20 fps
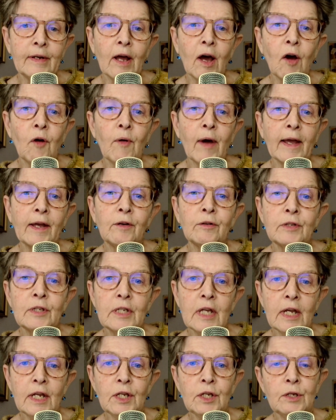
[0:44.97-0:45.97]
I
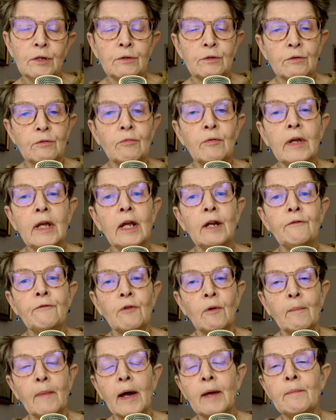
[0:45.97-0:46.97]
continue to read
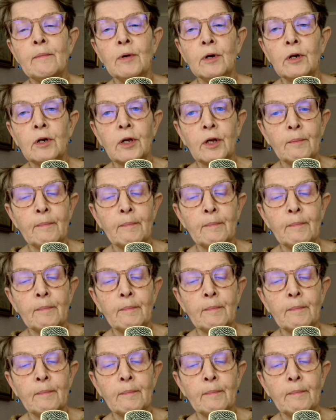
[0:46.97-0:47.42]
from my book